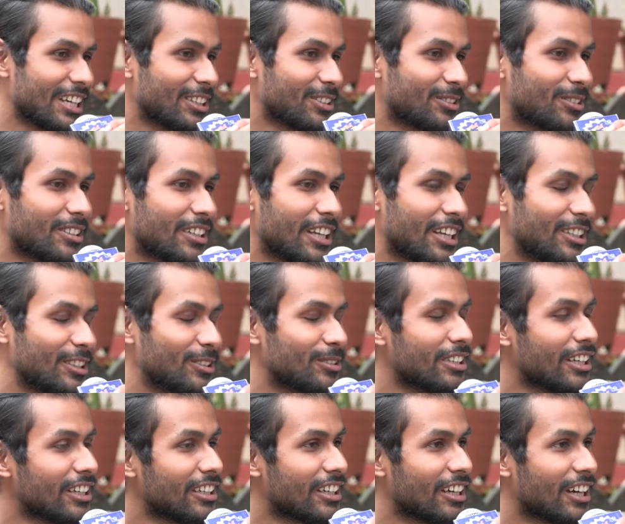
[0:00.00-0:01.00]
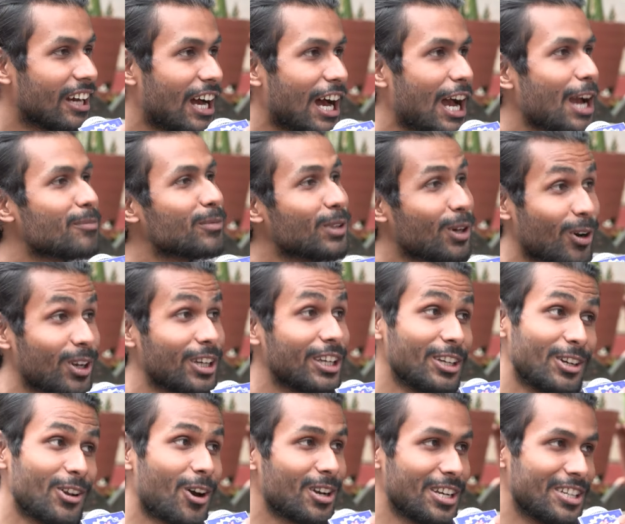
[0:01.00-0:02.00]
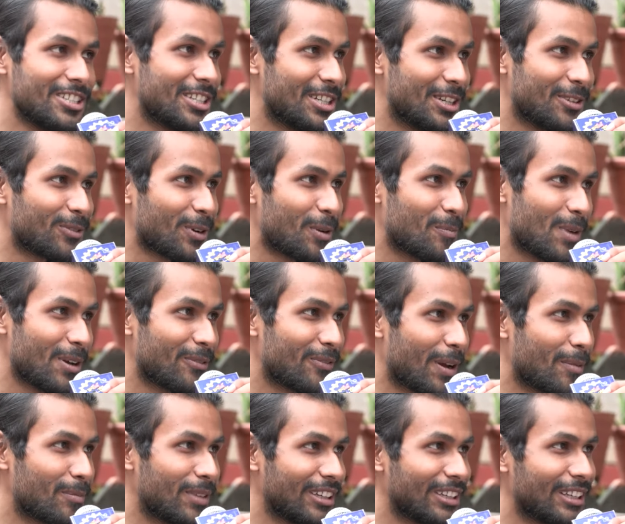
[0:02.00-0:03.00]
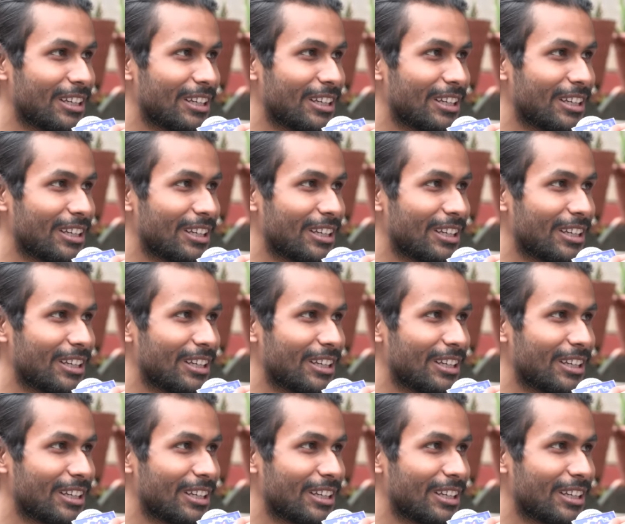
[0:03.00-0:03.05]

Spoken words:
like to tell you that I'm the only non-engineer from my family.